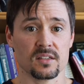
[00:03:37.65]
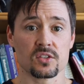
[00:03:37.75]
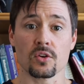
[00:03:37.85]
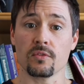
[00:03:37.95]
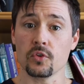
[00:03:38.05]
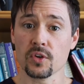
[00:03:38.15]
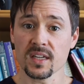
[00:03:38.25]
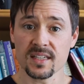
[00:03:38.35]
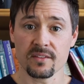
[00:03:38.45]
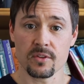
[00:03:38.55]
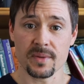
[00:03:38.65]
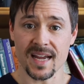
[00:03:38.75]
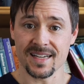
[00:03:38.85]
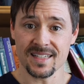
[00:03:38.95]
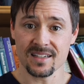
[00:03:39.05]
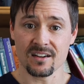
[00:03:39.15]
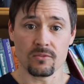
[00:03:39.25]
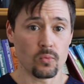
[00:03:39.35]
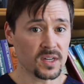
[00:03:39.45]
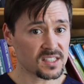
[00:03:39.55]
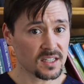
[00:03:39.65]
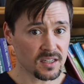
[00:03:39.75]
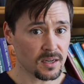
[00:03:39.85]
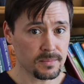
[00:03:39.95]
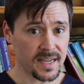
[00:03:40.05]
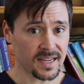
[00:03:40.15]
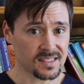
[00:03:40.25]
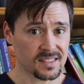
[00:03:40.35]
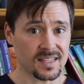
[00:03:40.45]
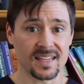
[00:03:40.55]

so if you could give them an idea of what's going to come next,